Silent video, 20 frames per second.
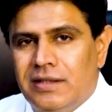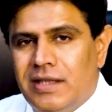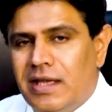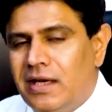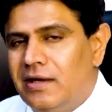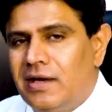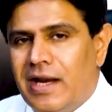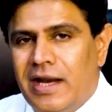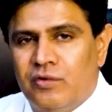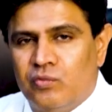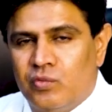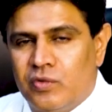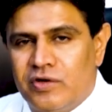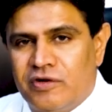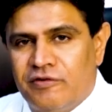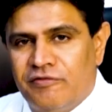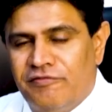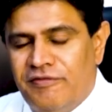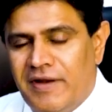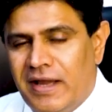then light
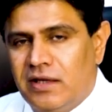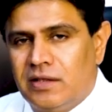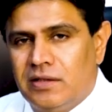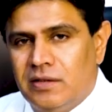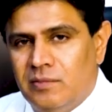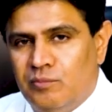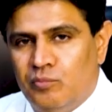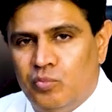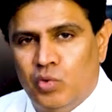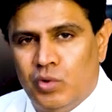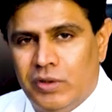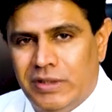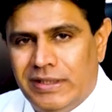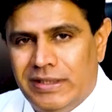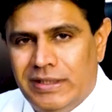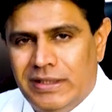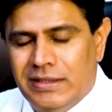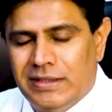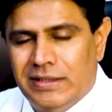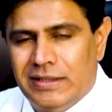would reflect
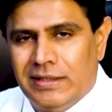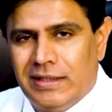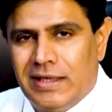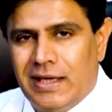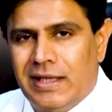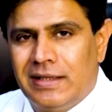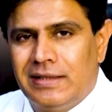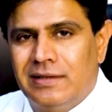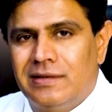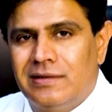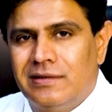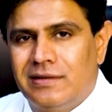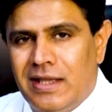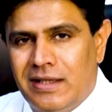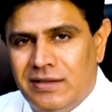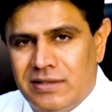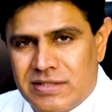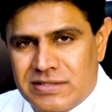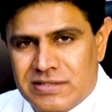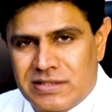poorly and
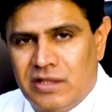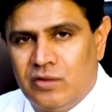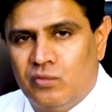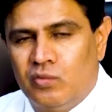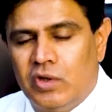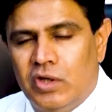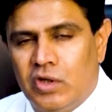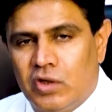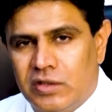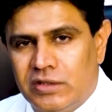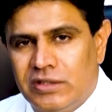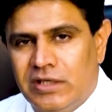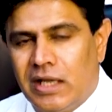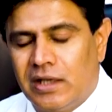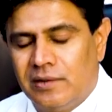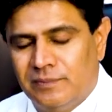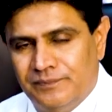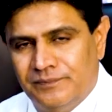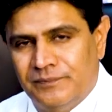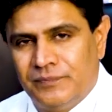then the skin will look
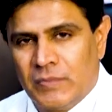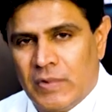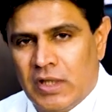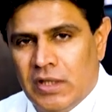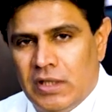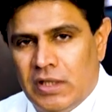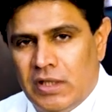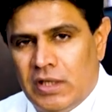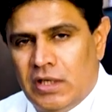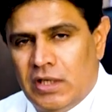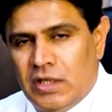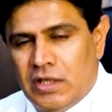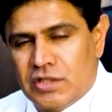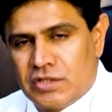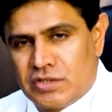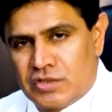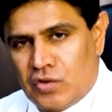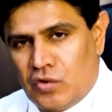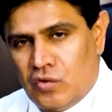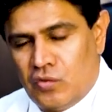dull.
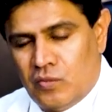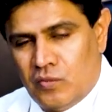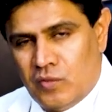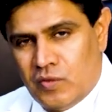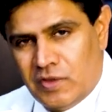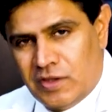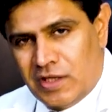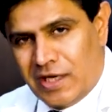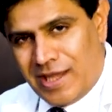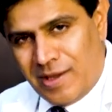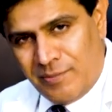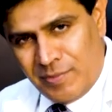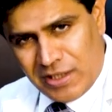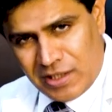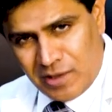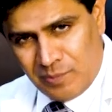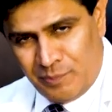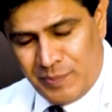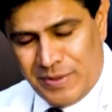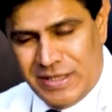So the
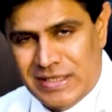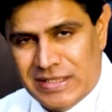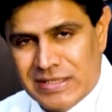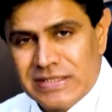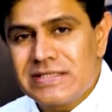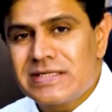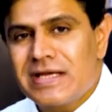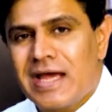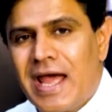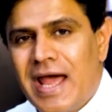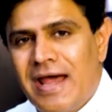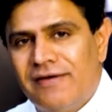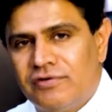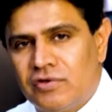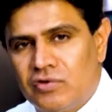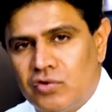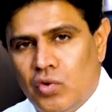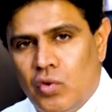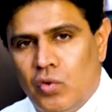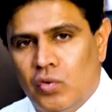chemical peels
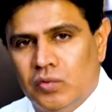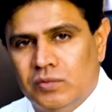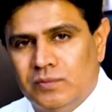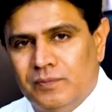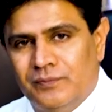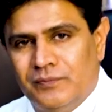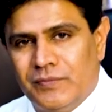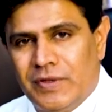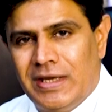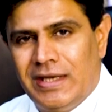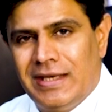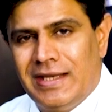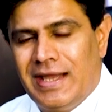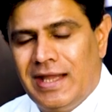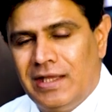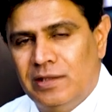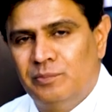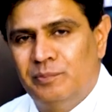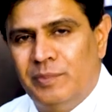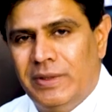have a role in
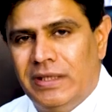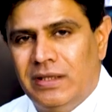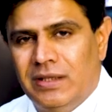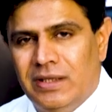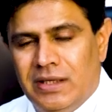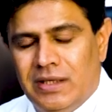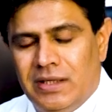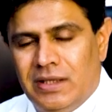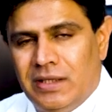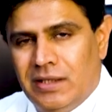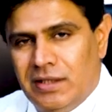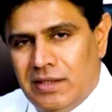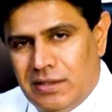helping